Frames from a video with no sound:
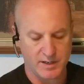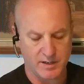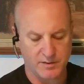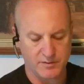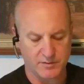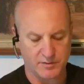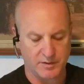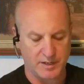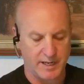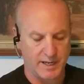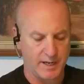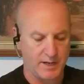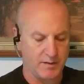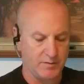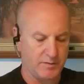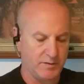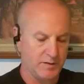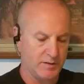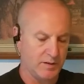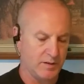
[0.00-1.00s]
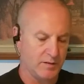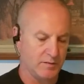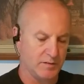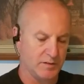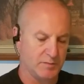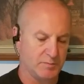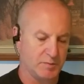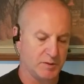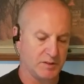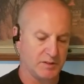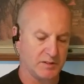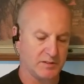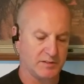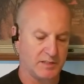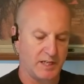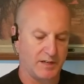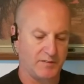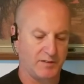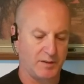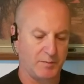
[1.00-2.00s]
So now, let's put the
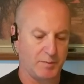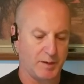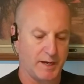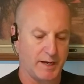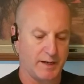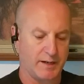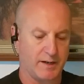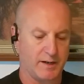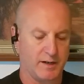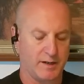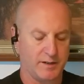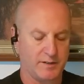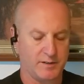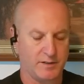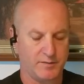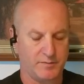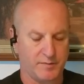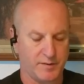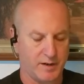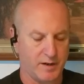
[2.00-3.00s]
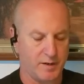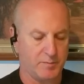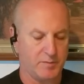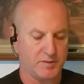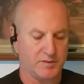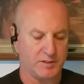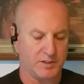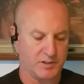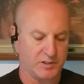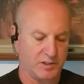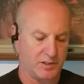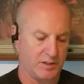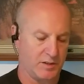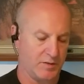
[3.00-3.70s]
safety back on to the firing position,